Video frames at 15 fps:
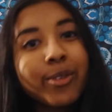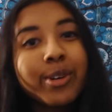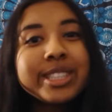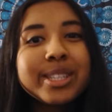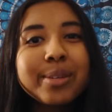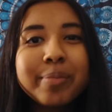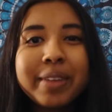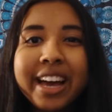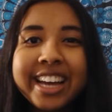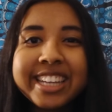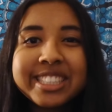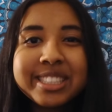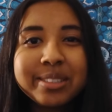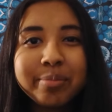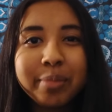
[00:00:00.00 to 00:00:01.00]
What's up
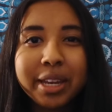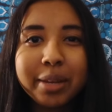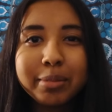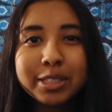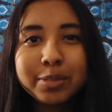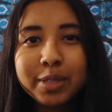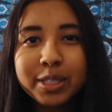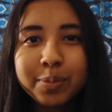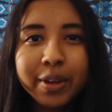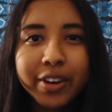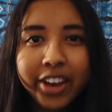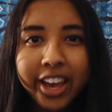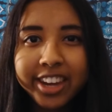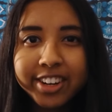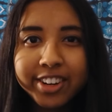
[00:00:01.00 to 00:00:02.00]
guys? My name is Miss
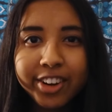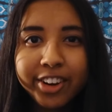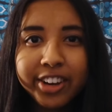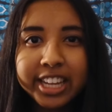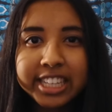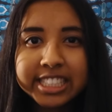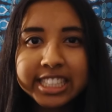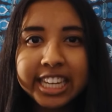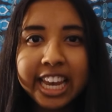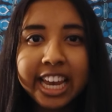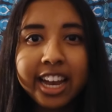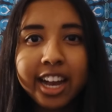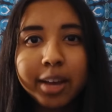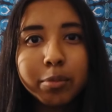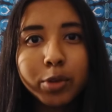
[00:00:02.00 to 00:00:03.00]
Peer Editor and
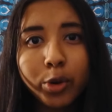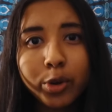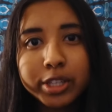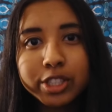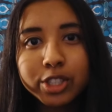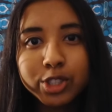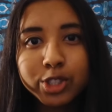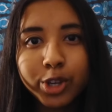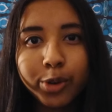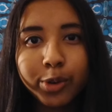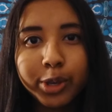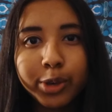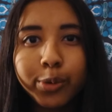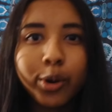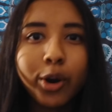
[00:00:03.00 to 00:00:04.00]
today I'm going to show
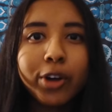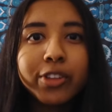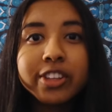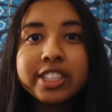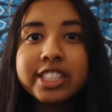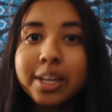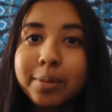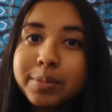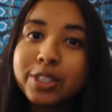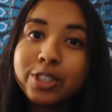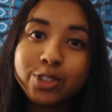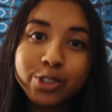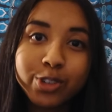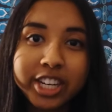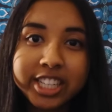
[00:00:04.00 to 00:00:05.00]
you all the tips
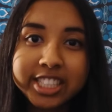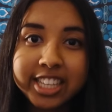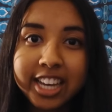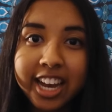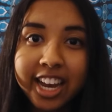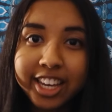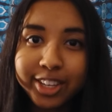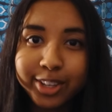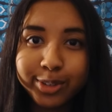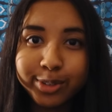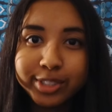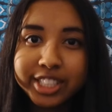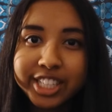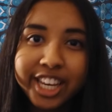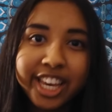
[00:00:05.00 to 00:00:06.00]
and tricks I
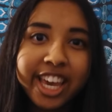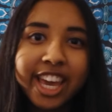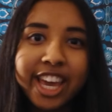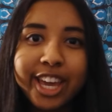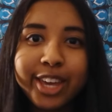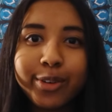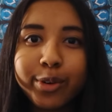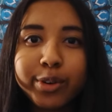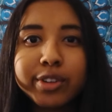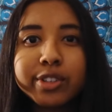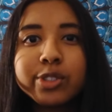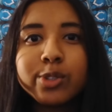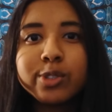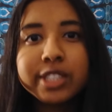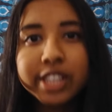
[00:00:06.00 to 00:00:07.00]
used in order
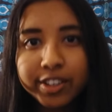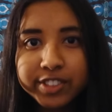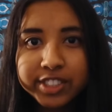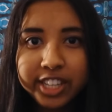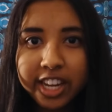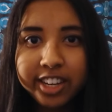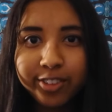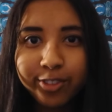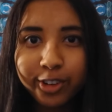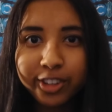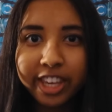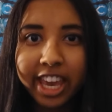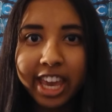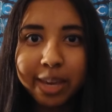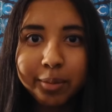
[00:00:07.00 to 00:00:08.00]
to self-study for
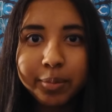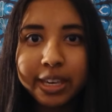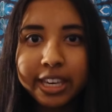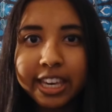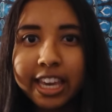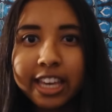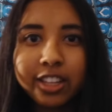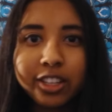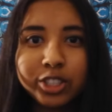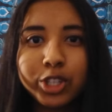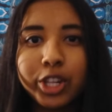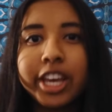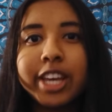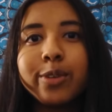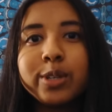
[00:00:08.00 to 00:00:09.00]
the AP English
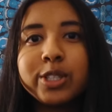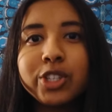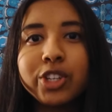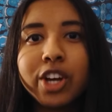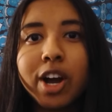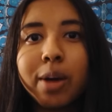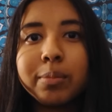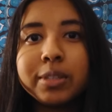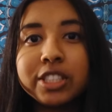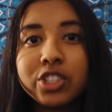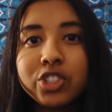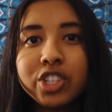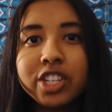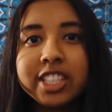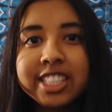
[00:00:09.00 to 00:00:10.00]
Language and
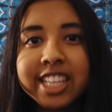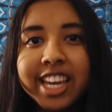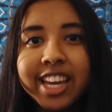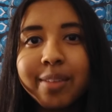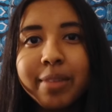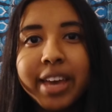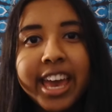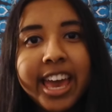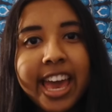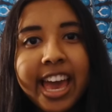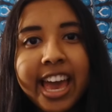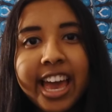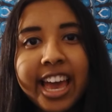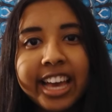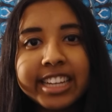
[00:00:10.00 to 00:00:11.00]
Composition exam
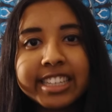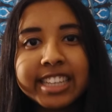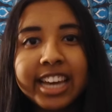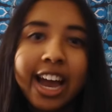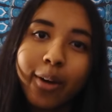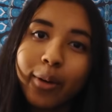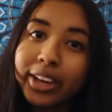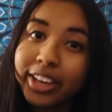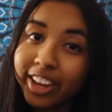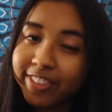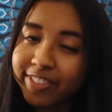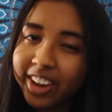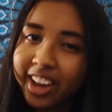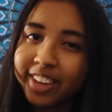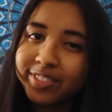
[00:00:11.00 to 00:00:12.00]
and how I got a
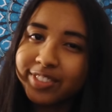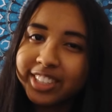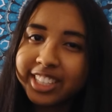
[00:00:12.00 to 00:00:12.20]
5.